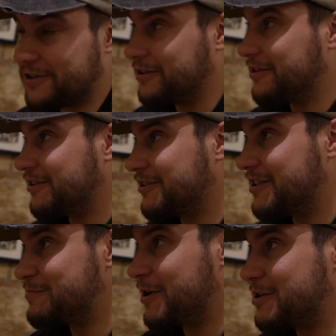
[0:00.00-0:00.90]

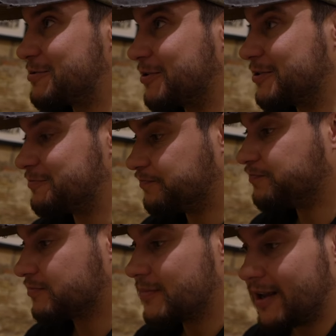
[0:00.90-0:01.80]
It's what
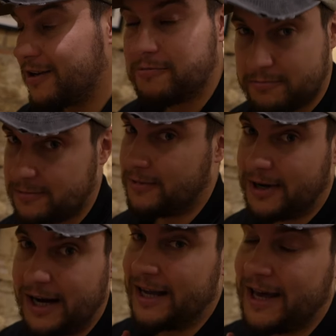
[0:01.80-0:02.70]
this place is famous
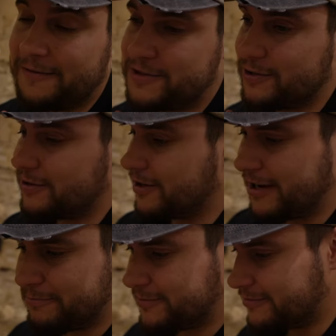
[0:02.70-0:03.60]

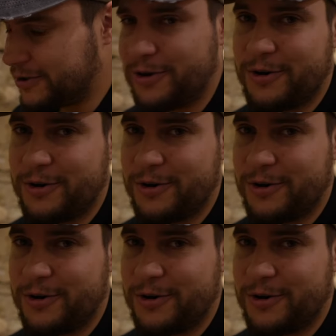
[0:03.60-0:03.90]
for.